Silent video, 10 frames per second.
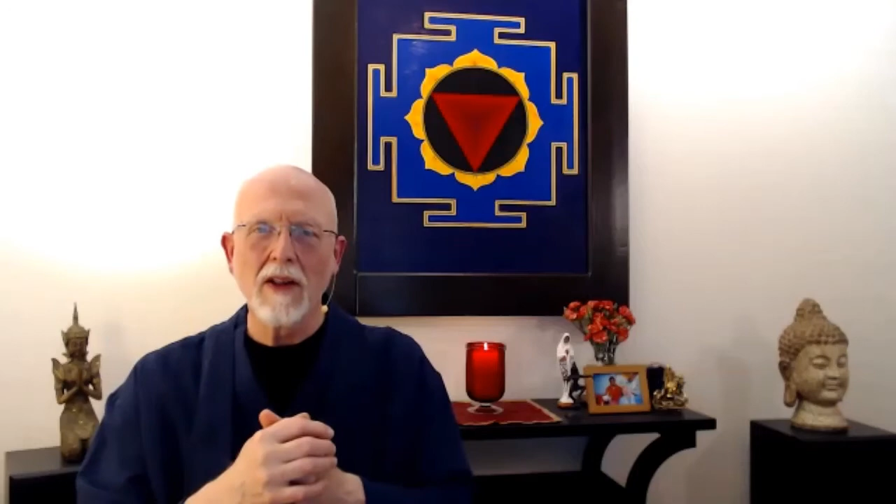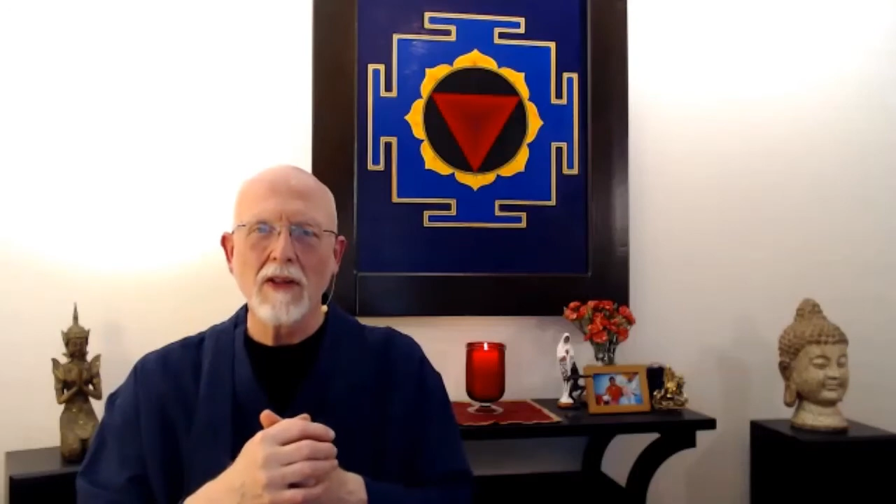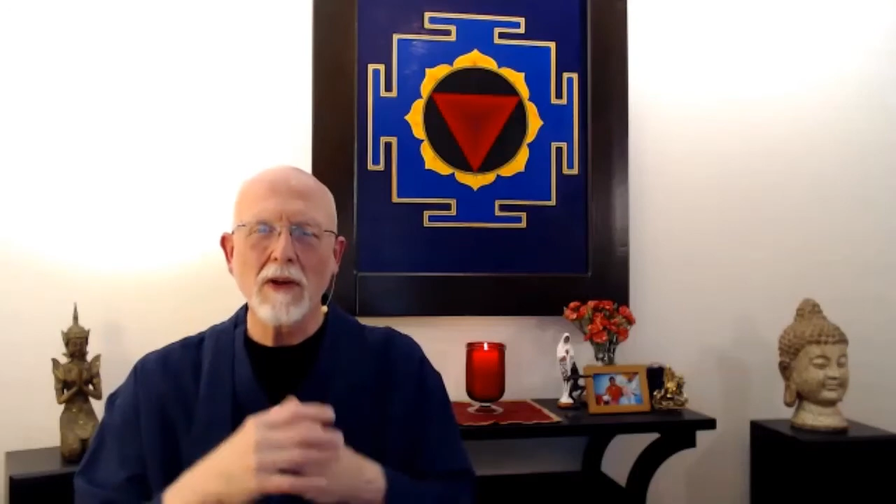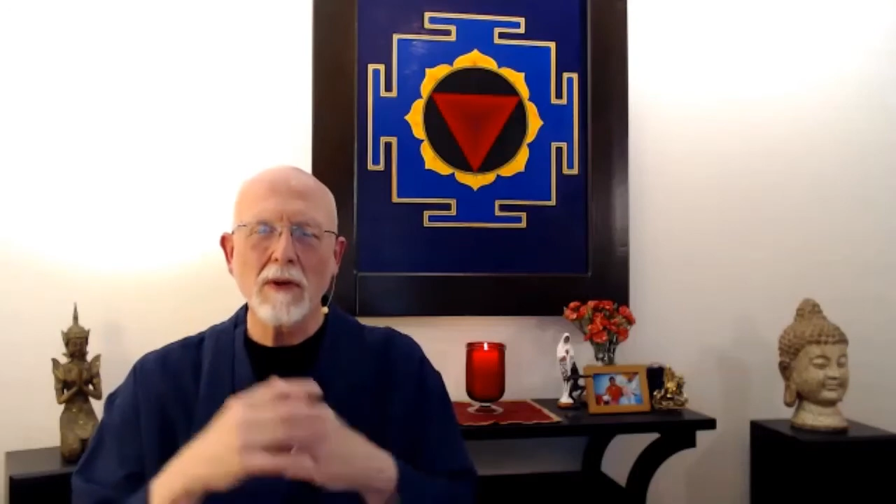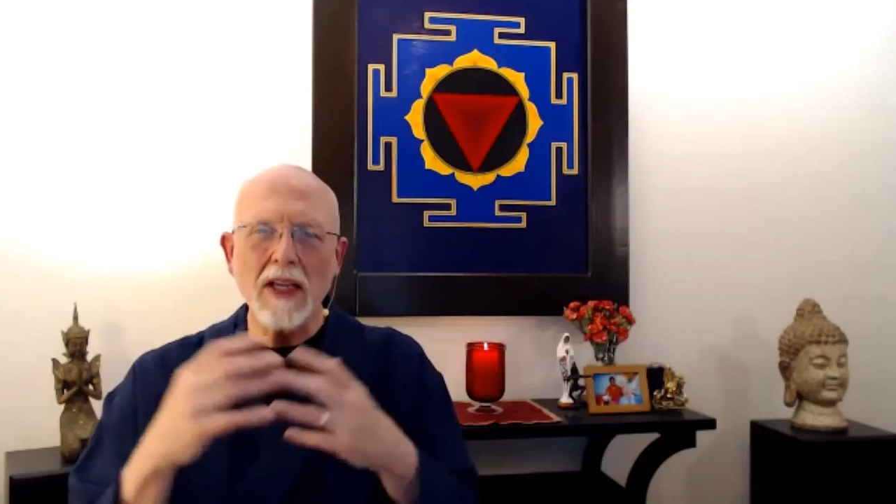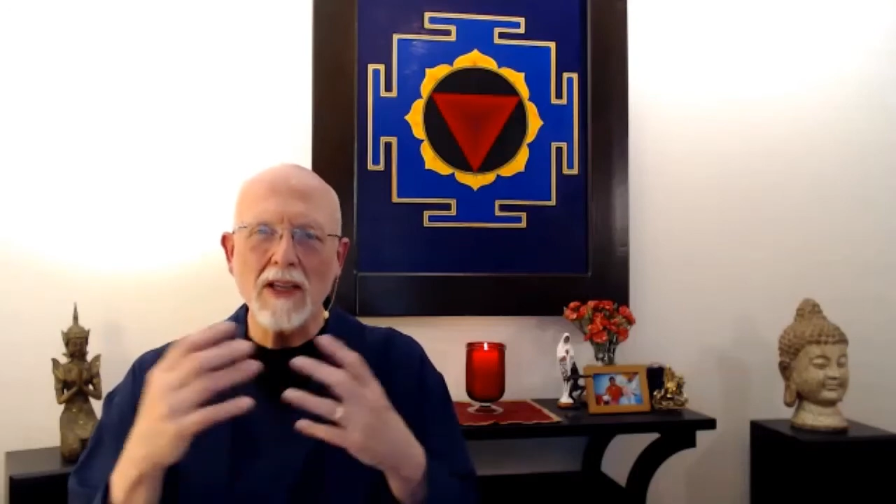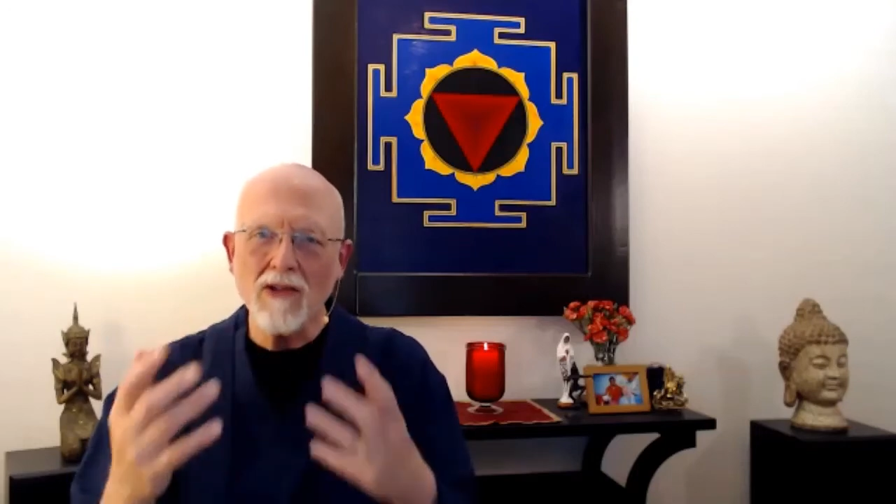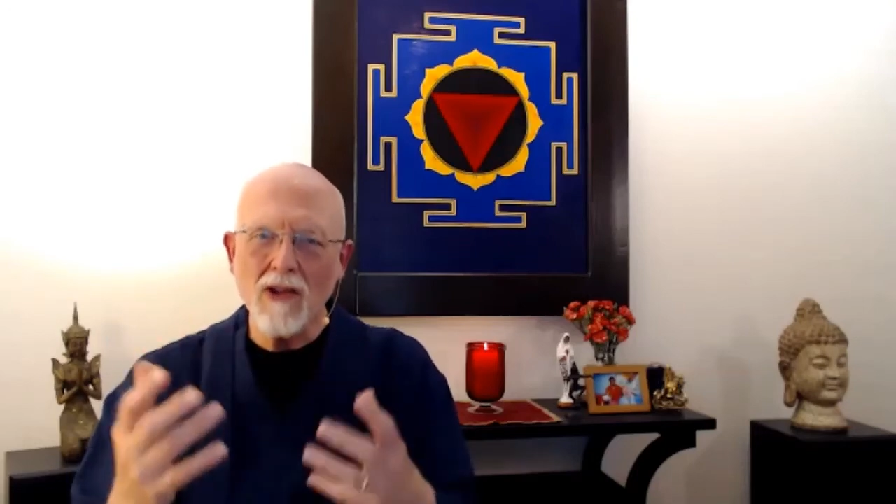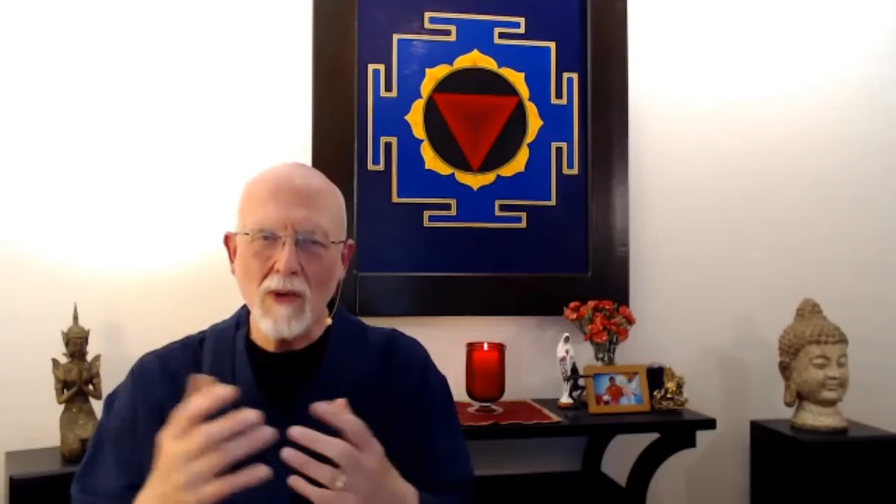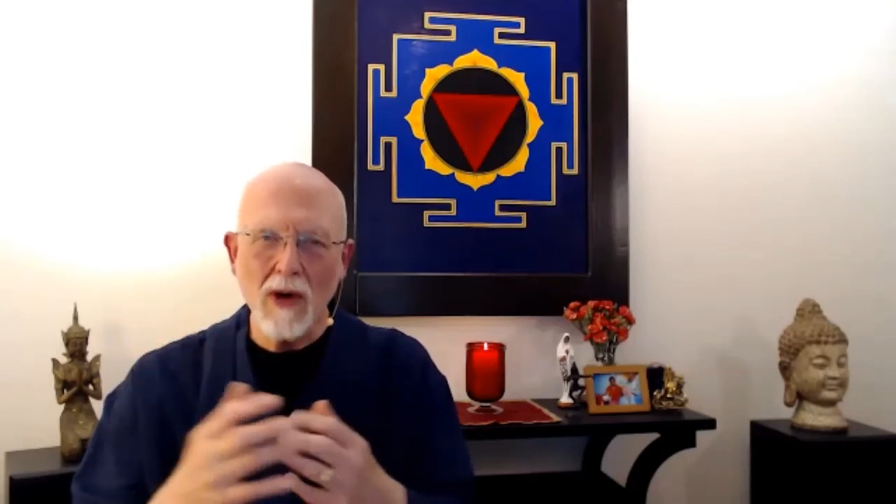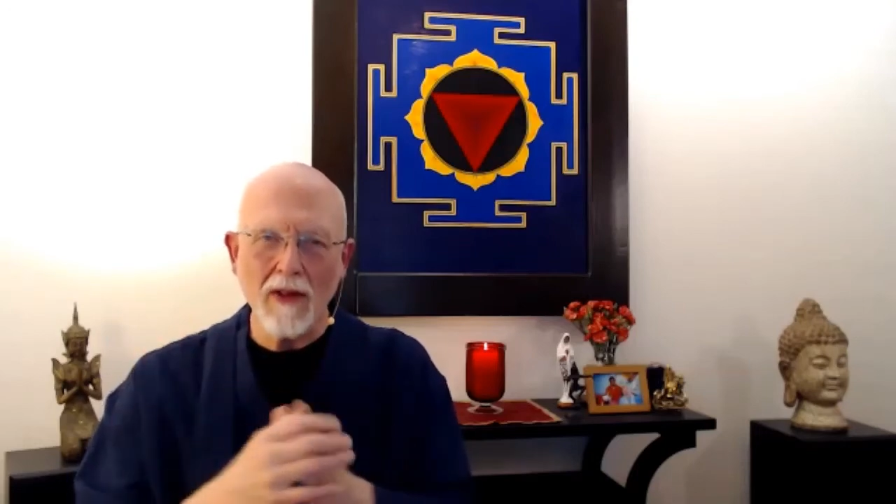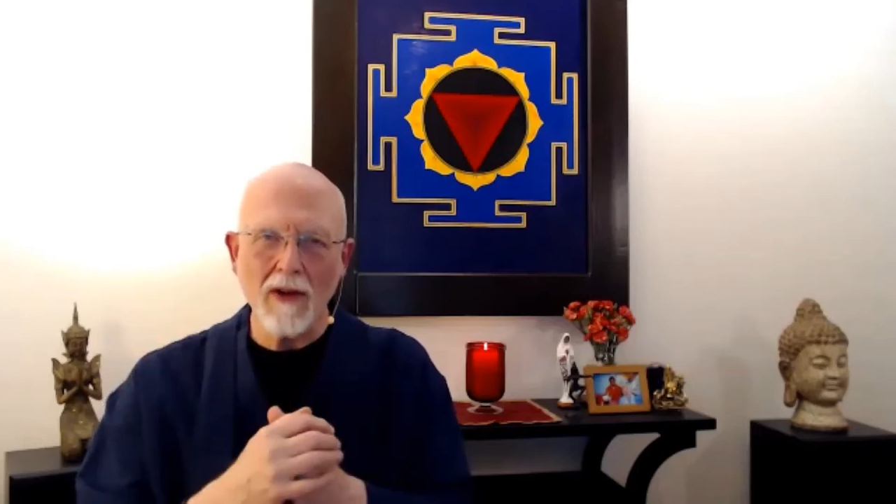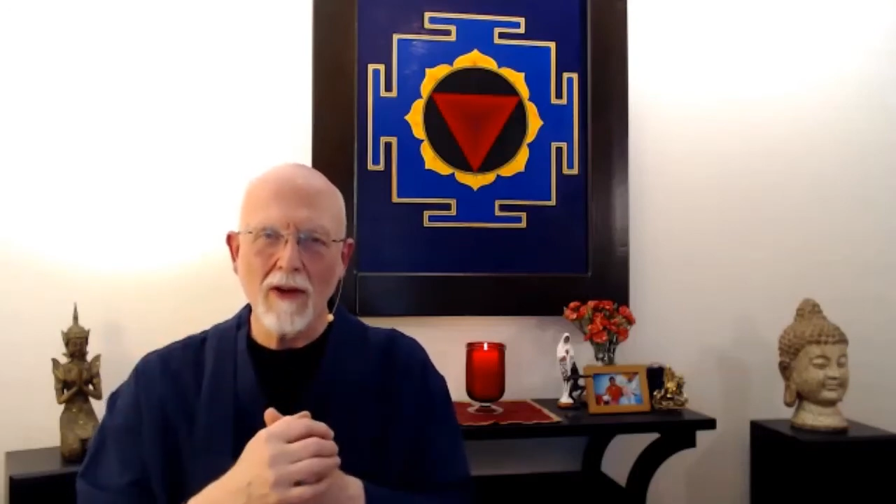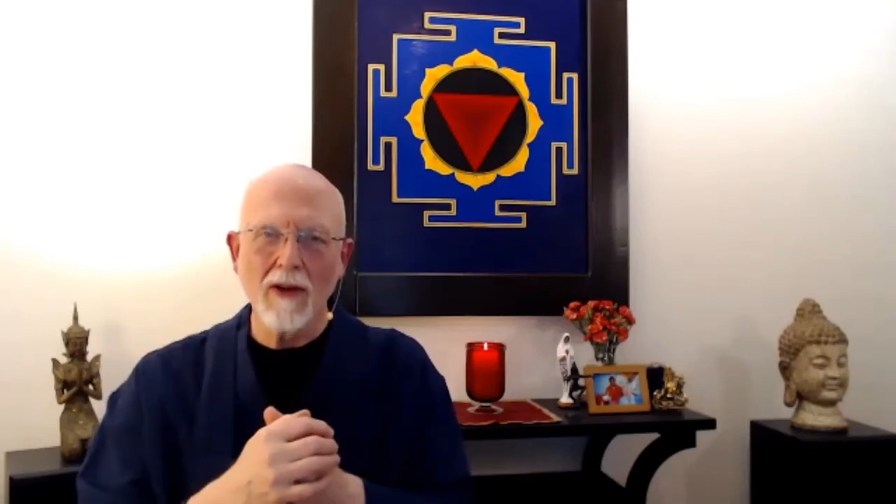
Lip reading: There is no other.